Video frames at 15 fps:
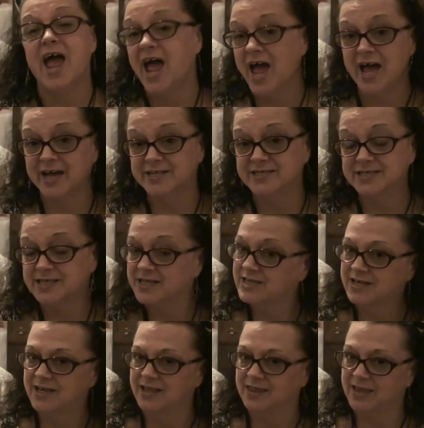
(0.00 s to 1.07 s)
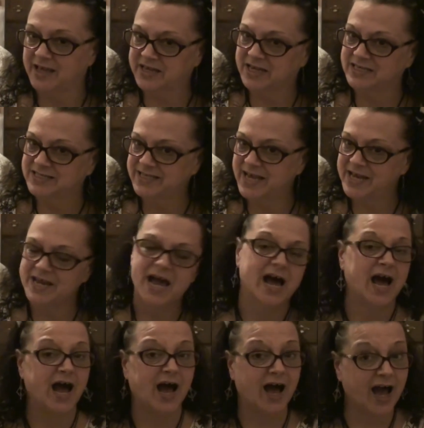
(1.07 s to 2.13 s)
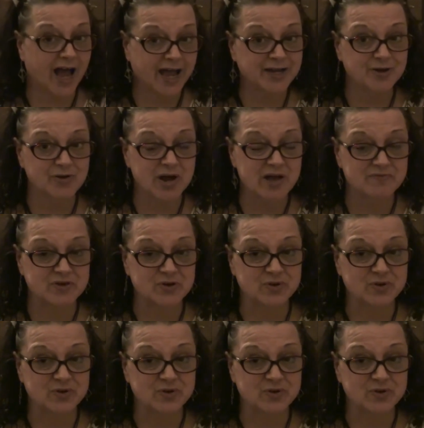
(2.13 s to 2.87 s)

And like I said, I don't have a